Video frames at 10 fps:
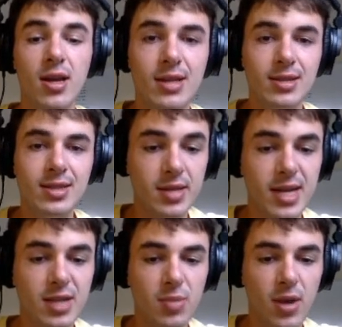And
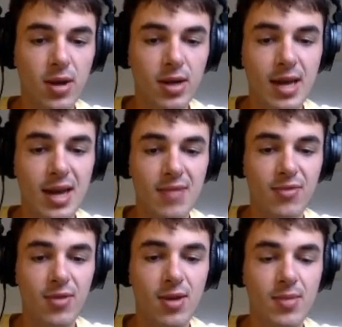Dan's part came
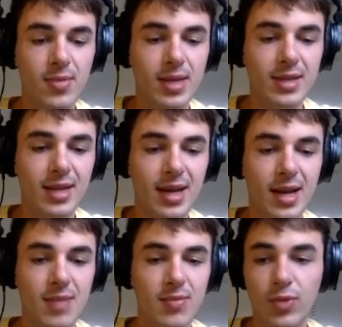from a
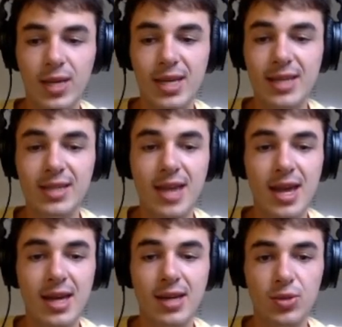time when he
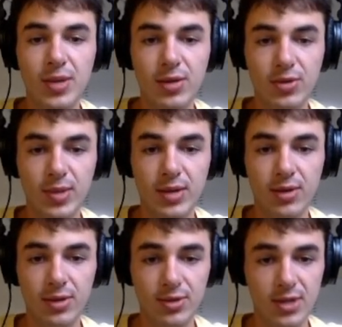sang Twinkle Twinkle
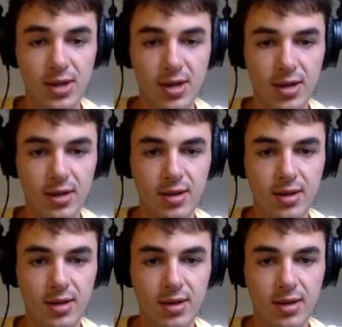Little Star.